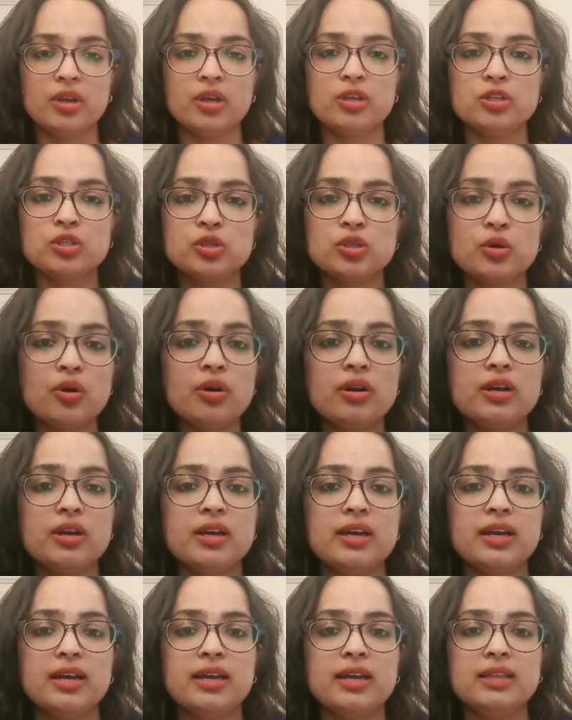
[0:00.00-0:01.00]
So
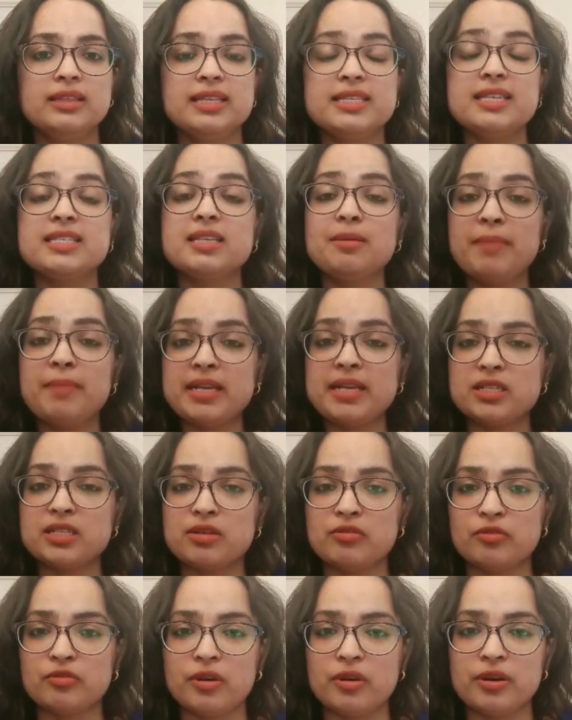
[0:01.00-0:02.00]
this is a
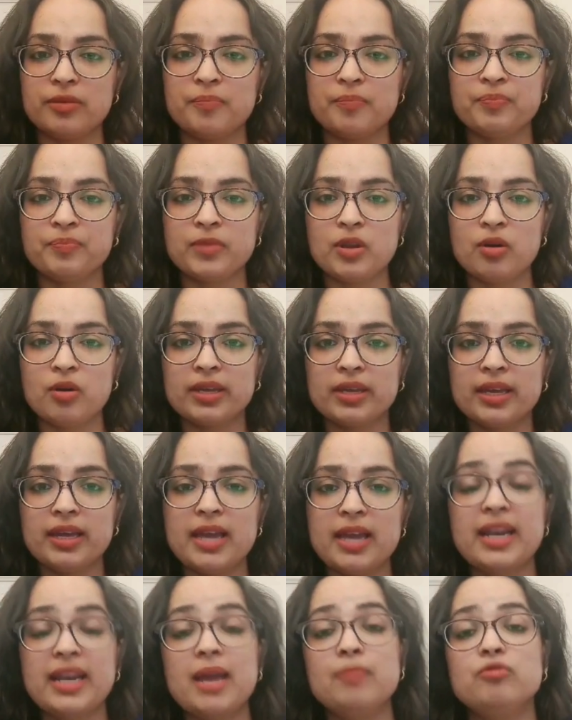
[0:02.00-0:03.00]
metaphor. Okay,
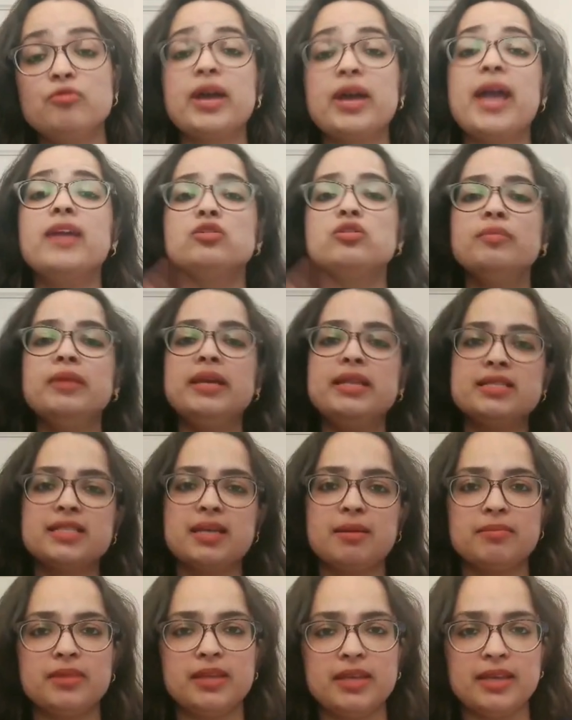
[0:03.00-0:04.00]
and I'm trying to mean
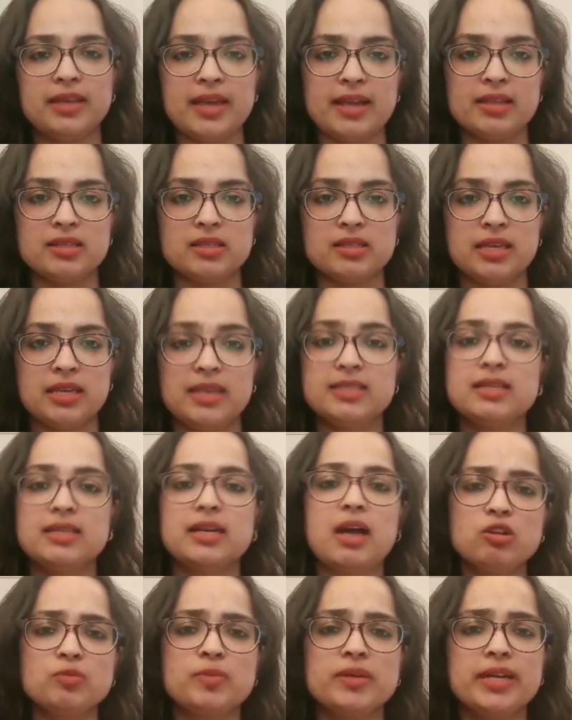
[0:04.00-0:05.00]
something else. He's a
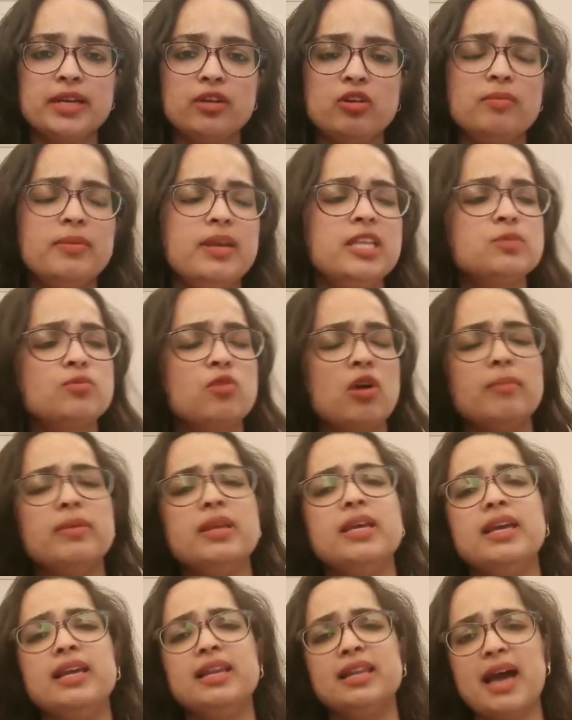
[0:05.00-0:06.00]
couch potato means
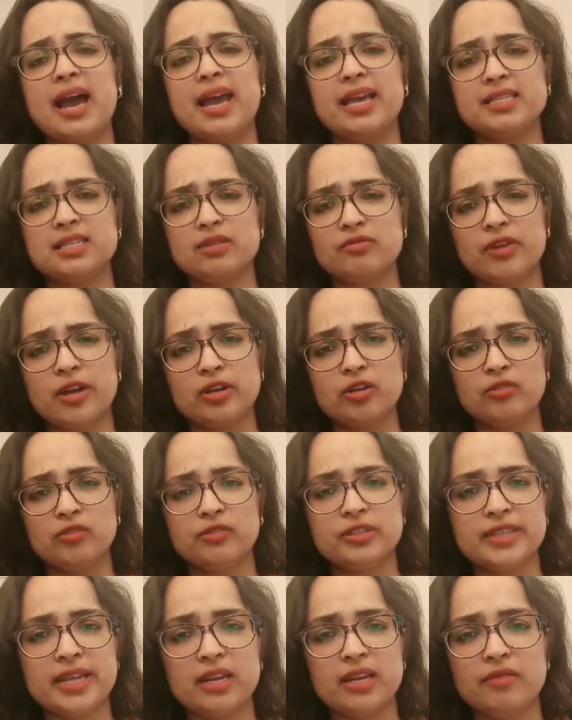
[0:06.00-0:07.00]
probably he lies in front of the
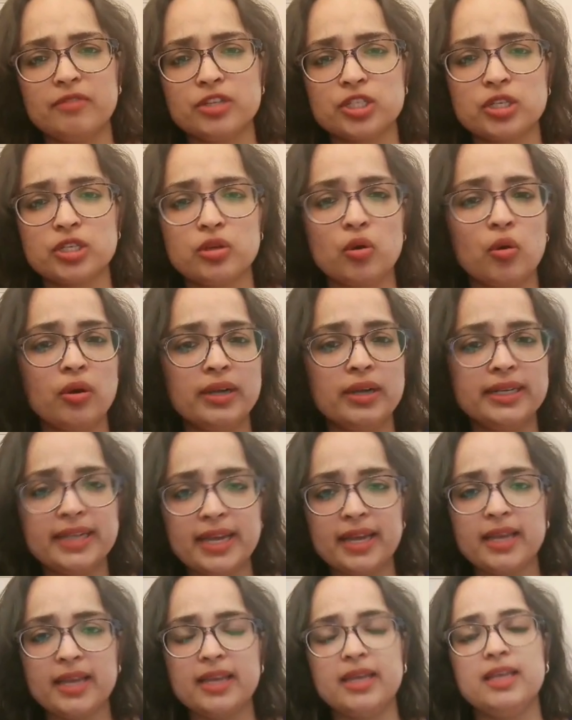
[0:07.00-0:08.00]
television whole
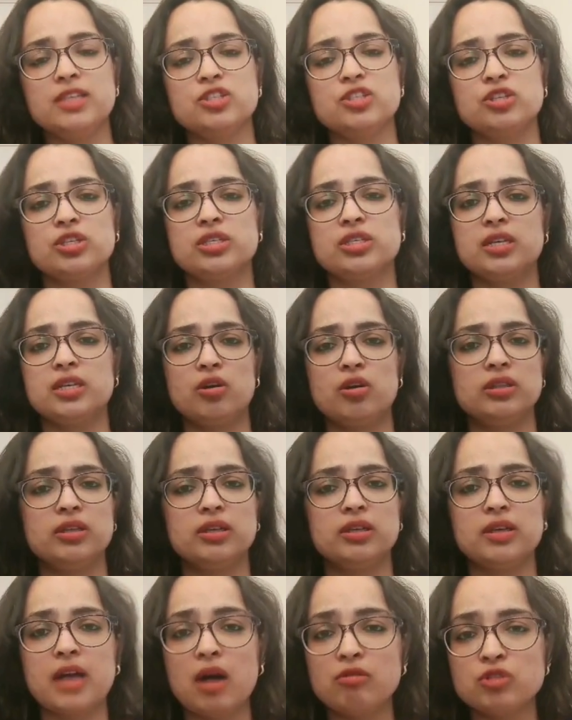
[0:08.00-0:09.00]
day. He's just sitting on the
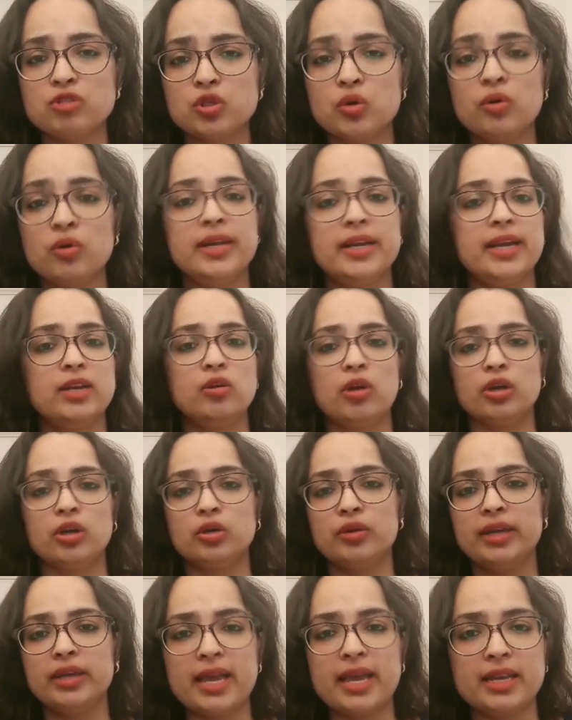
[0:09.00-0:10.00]
couch whole day, not
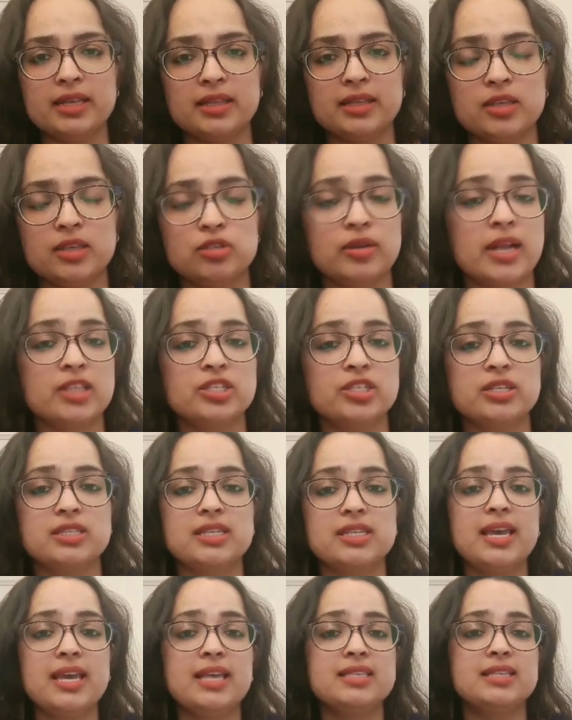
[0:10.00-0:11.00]
doing anything. So I'll just say
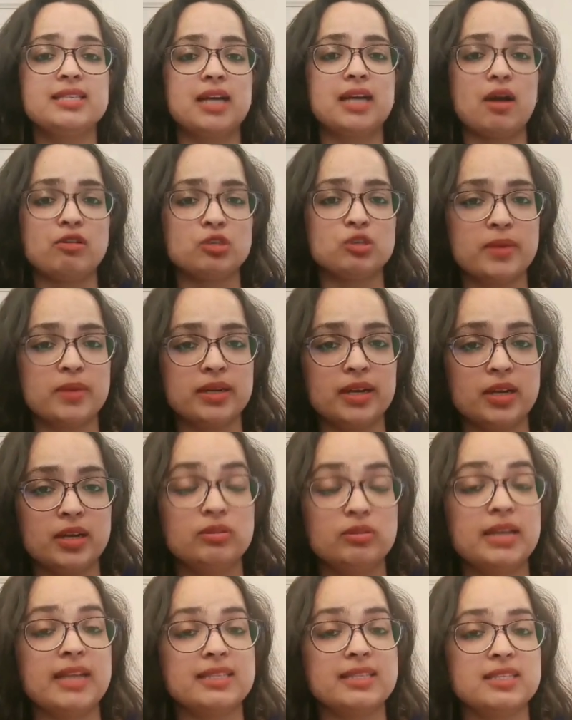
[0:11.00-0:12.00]
he's a couch potato.
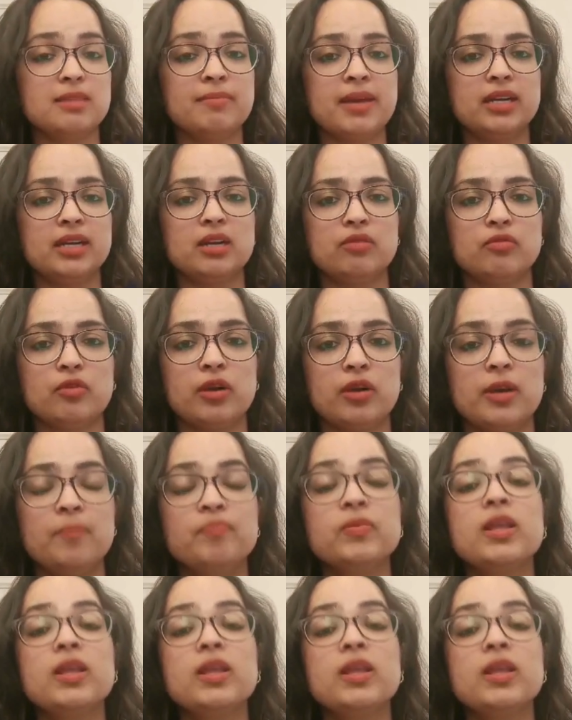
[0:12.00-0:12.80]
That's a metaphor.